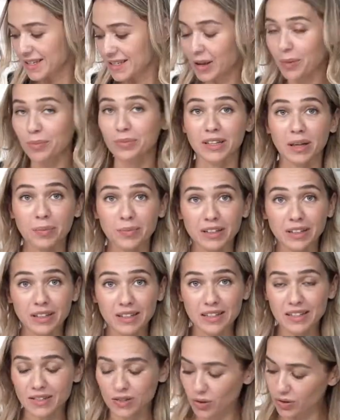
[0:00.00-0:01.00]
some lemon in
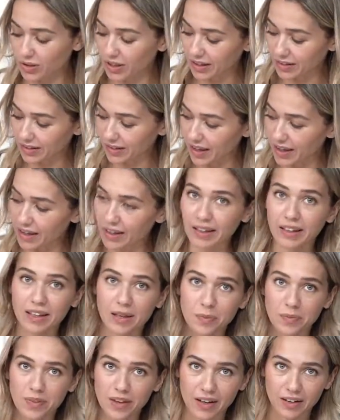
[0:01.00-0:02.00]
it so that they
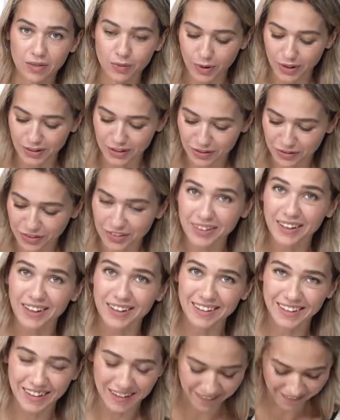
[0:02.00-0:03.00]
keep their wonderful color.